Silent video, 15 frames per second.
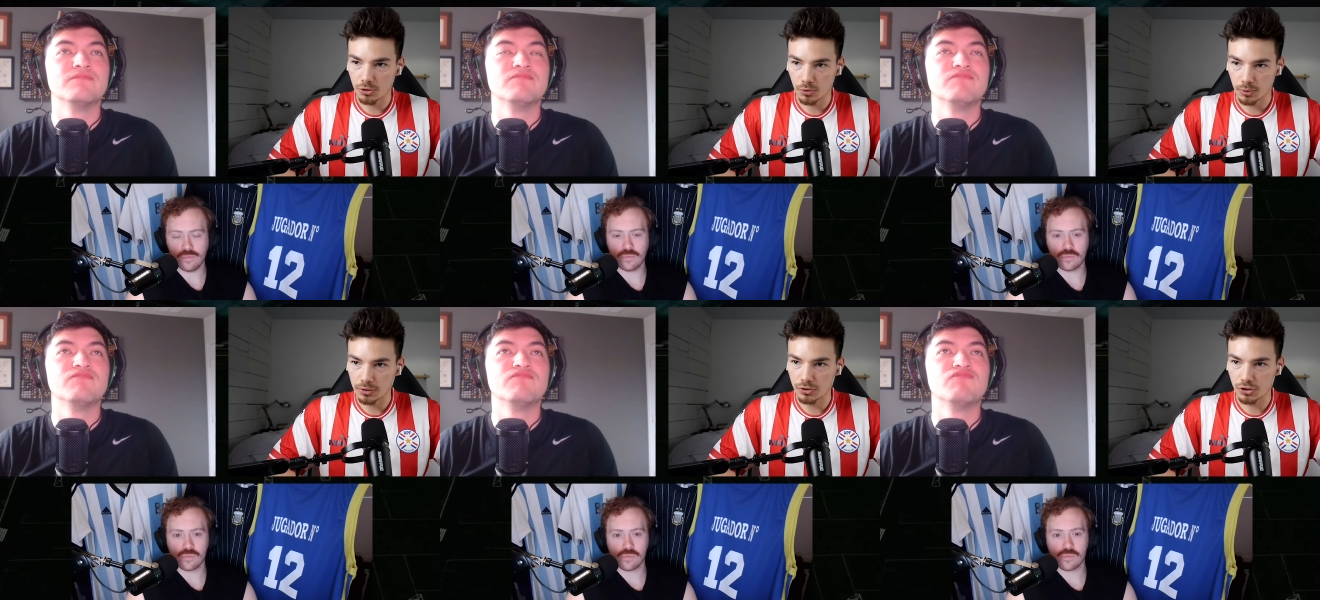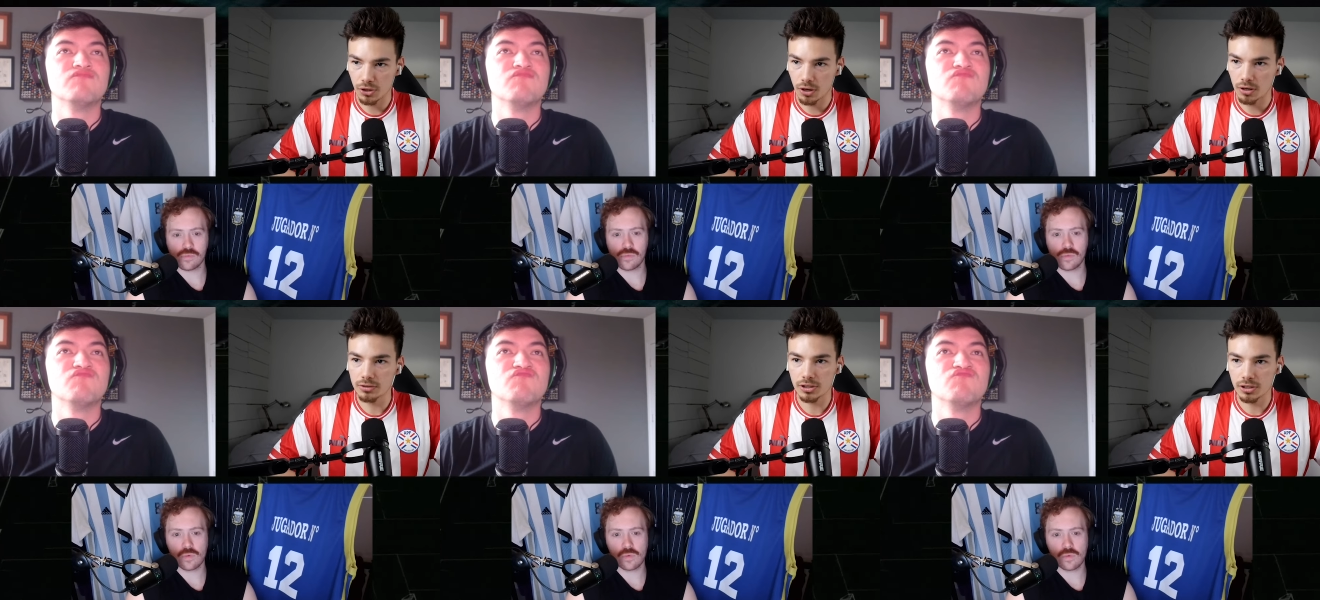Speaker 1: So he'll
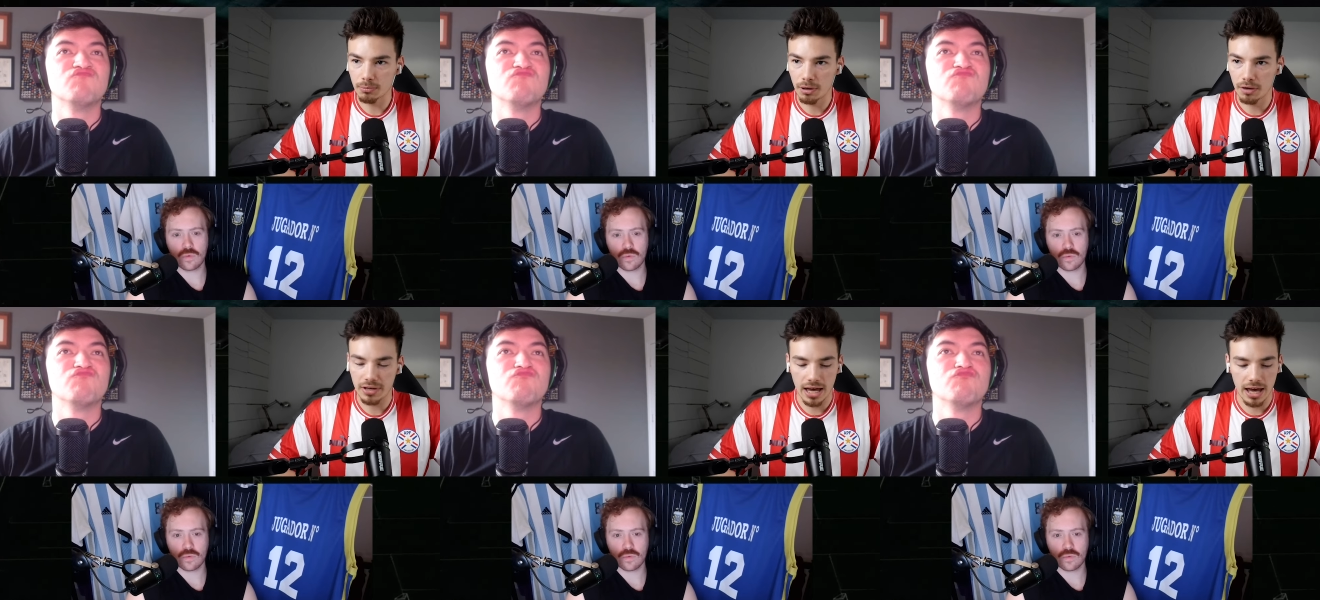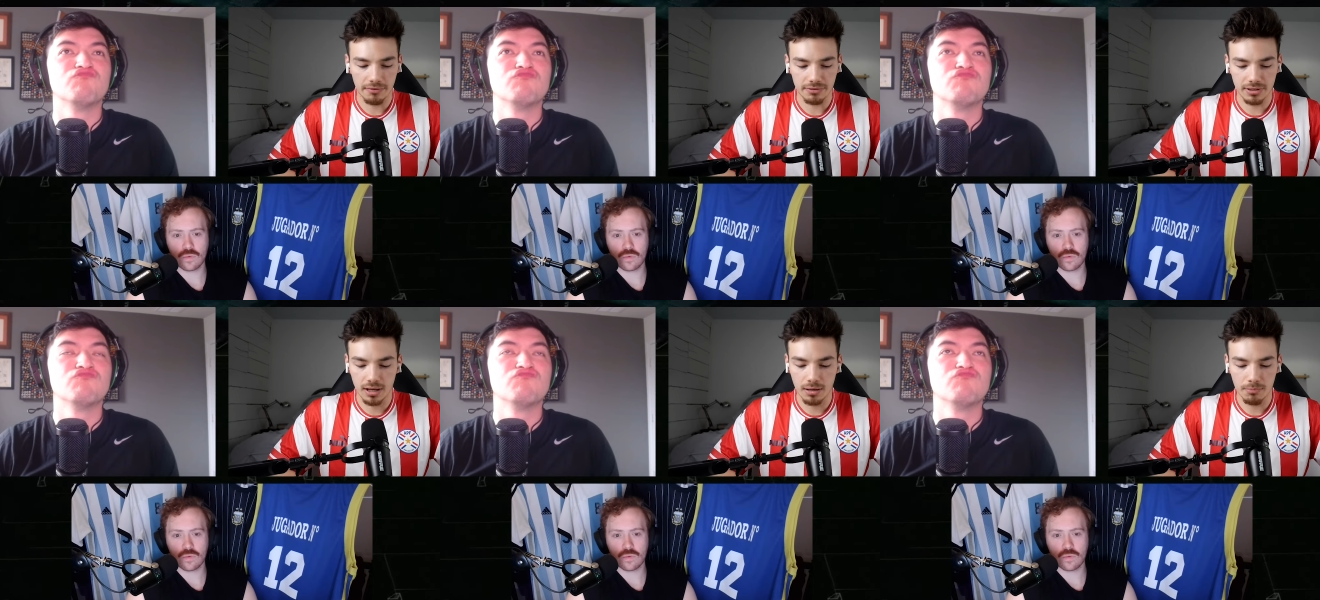start sub off at
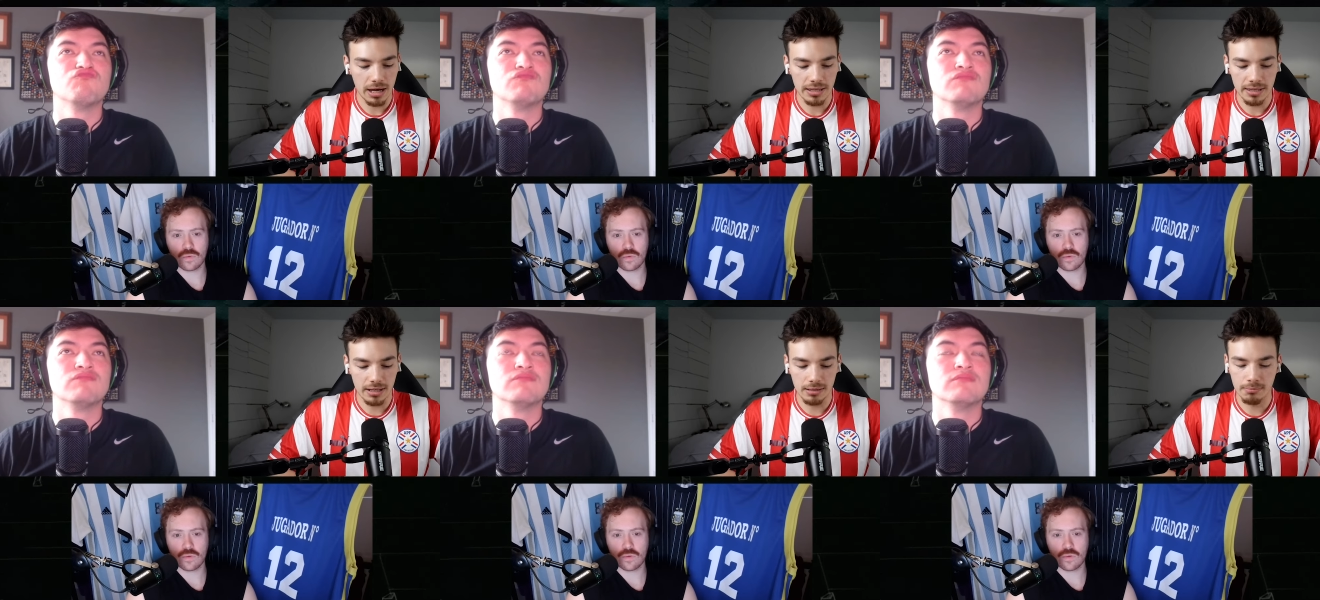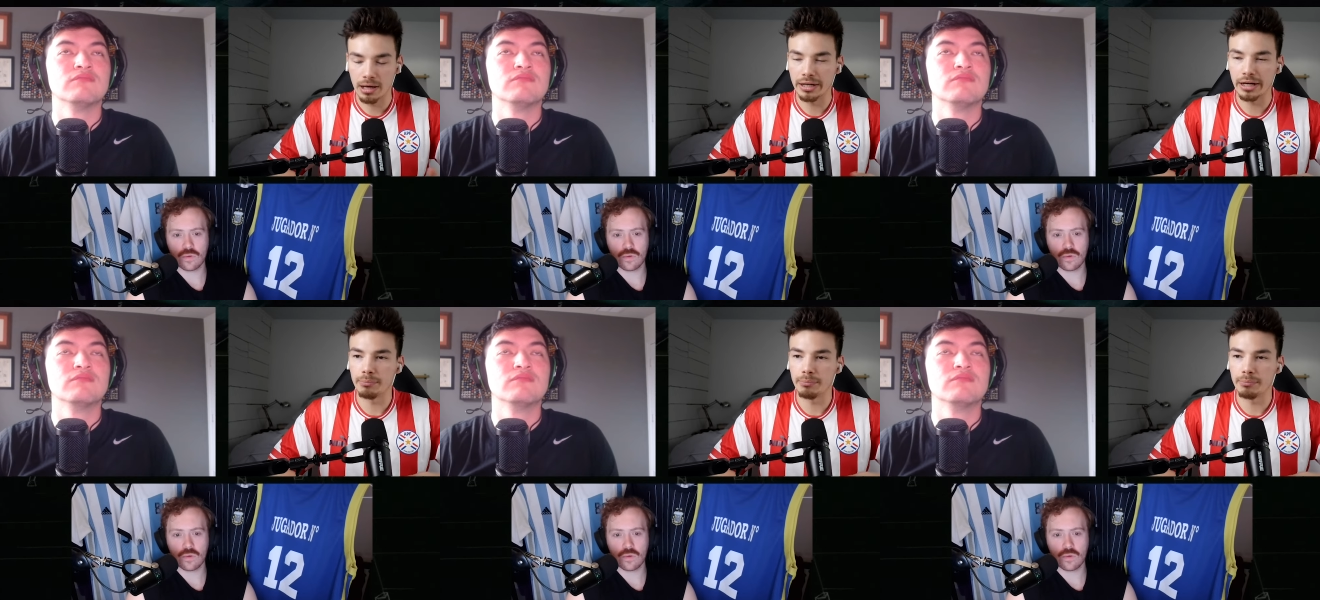halftime, and then he might